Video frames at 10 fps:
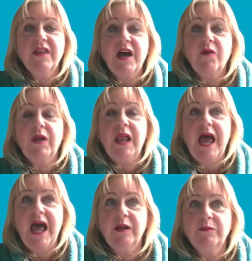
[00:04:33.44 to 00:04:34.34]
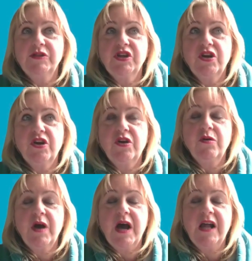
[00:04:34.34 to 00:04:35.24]
That will help
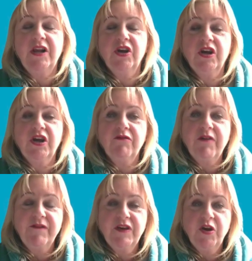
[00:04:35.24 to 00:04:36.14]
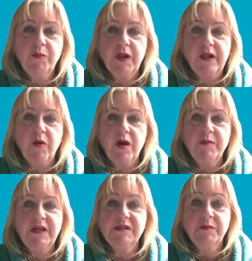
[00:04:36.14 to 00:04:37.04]
to look at your revenue per square
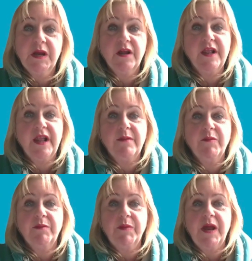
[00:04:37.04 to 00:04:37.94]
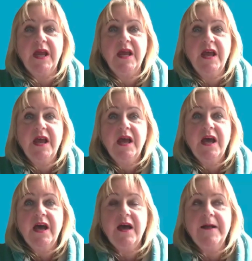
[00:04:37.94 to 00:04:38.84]
meter, because this must be
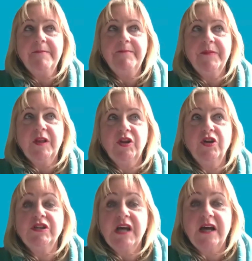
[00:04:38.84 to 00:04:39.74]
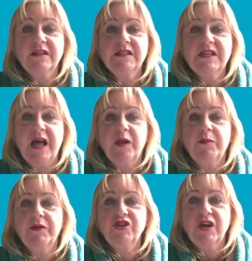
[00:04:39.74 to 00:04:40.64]
looked at to
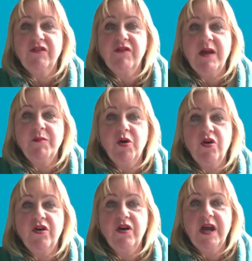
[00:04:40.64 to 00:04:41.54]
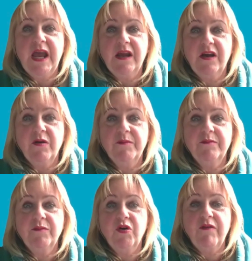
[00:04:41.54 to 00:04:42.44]
help and generate more
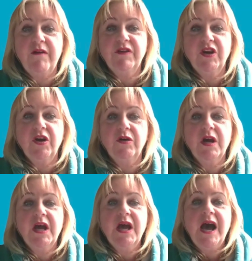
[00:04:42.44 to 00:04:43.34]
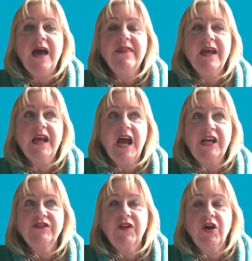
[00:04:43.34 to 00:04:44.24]
income, more revenue. And then
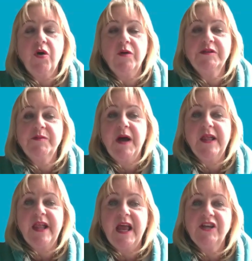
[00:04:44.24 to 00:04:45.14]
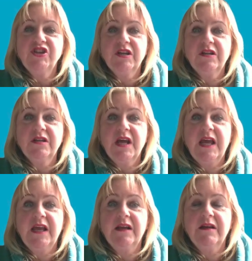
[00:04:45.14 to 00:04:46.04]
cash flow optimization,
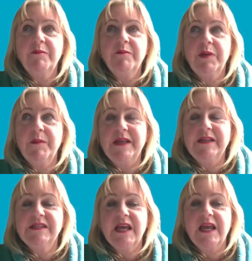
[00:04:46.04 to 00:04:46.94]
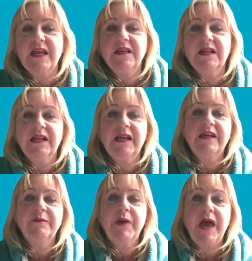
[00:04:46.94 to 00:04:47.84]
implementing
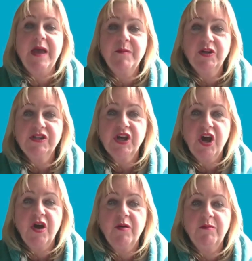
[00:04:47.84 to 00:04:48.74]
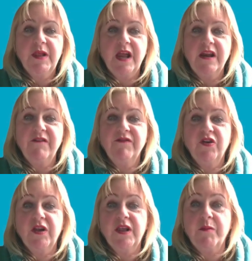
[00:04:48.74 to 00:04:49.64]
clear payment terms and
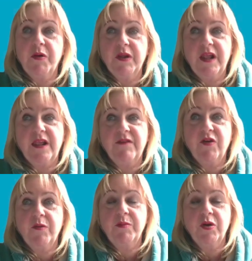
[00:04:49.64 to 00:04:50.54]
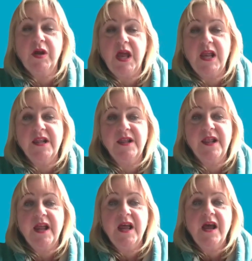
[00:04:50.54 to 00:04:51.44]
enforced deposits for
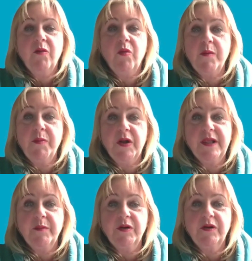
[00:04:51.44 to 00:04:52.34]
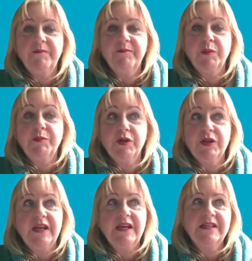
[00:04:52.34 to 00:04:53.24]
bookings where possible, but
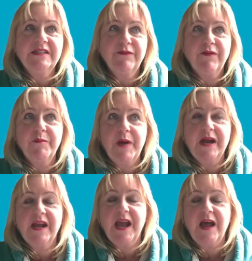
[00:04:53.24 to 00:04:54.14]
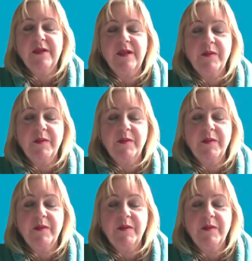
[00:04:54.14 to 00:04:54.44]
put that in a different bank account.